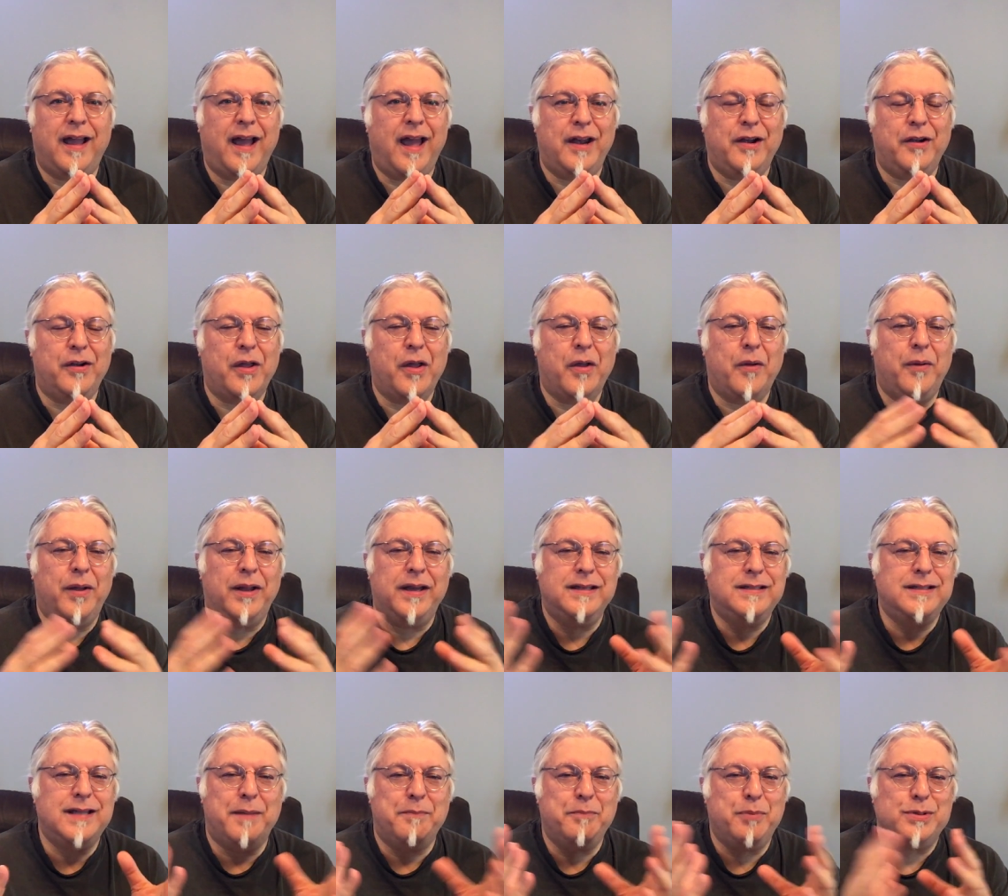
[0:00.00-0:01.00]
I don't know, a
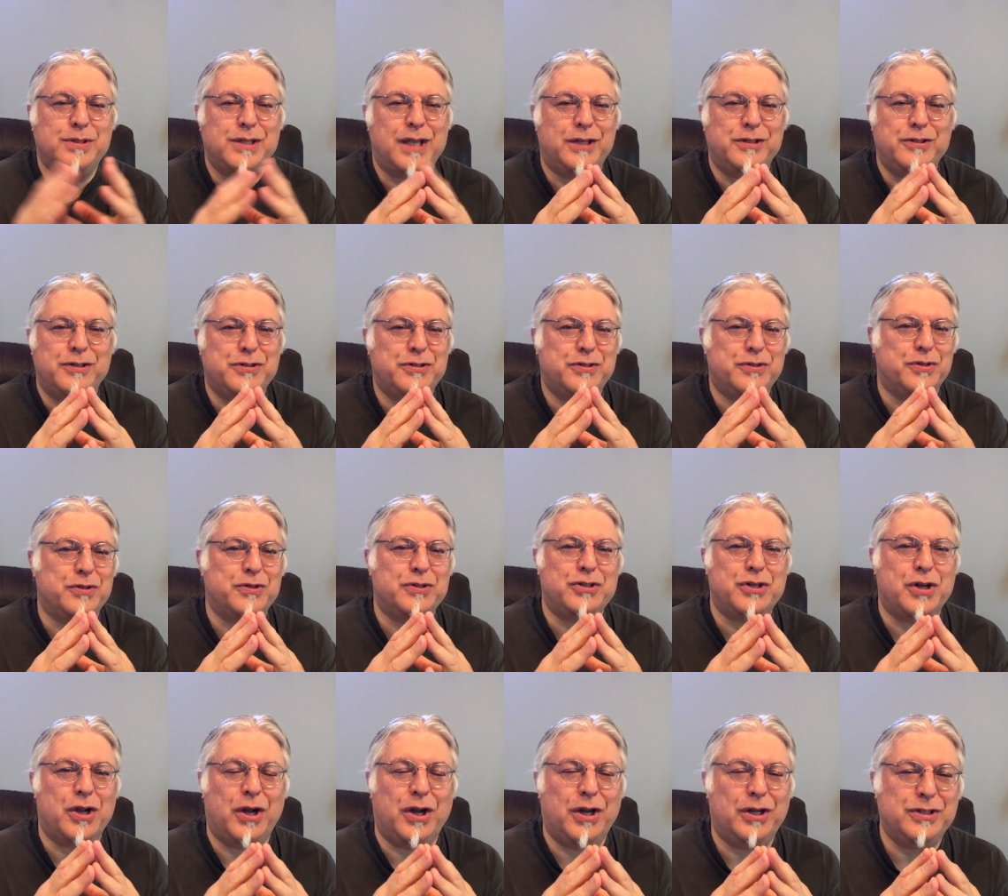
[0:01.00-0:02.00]
10%
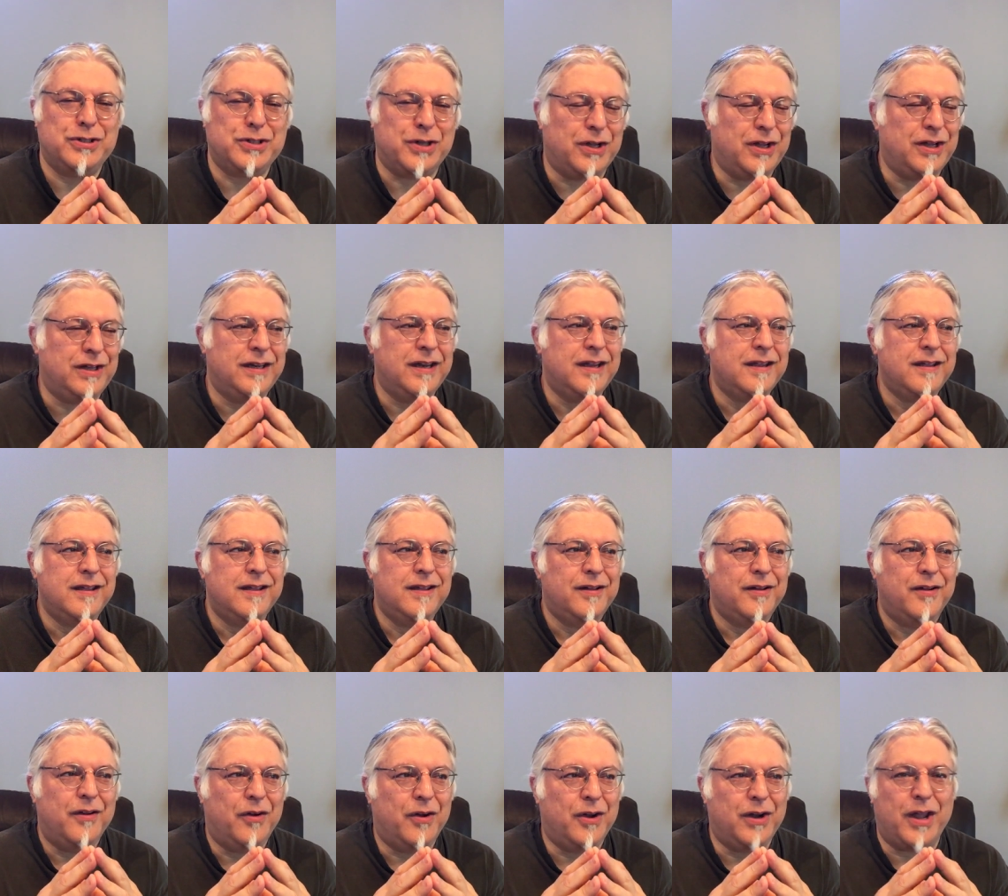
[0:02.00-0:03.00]
surcharge on
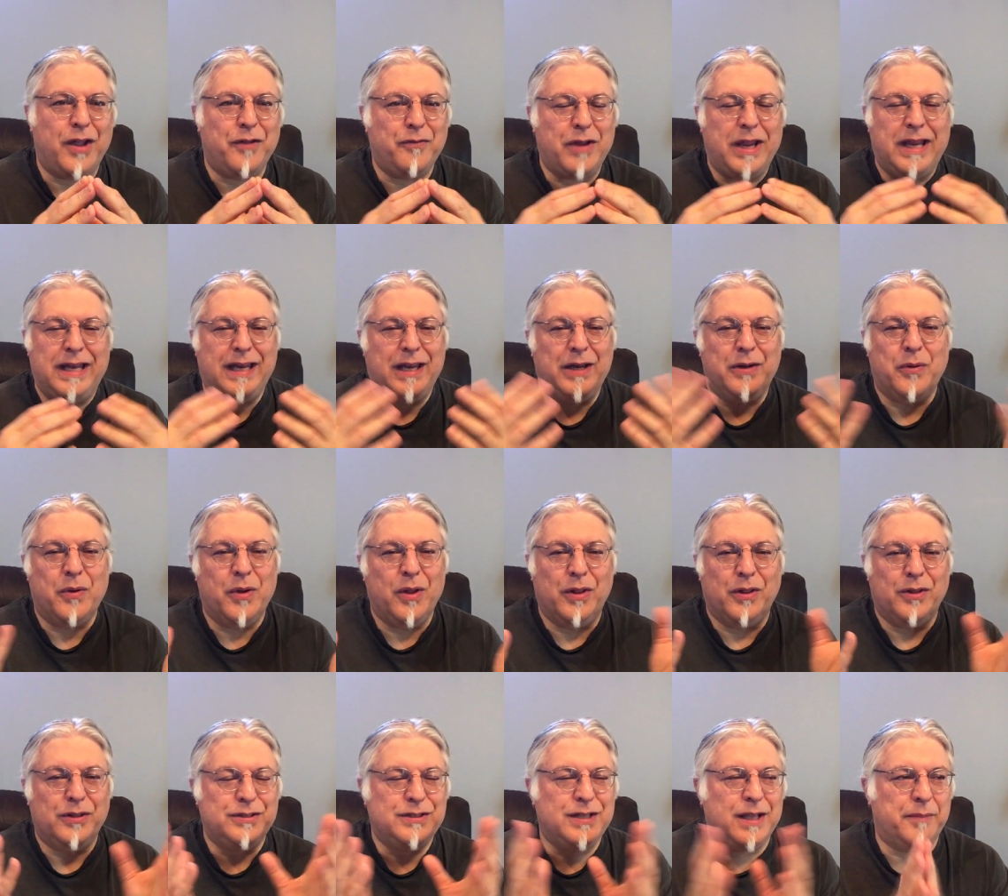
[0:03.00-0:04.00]
Iranian
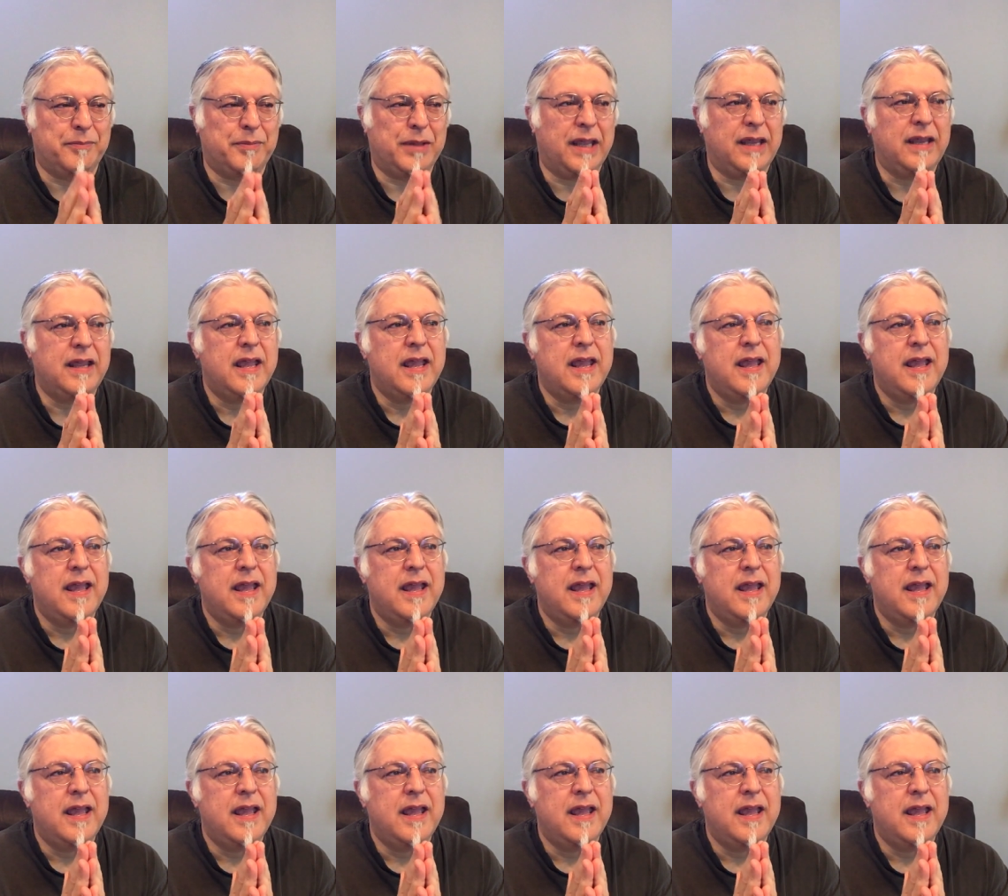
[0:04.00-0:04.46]
oil or something.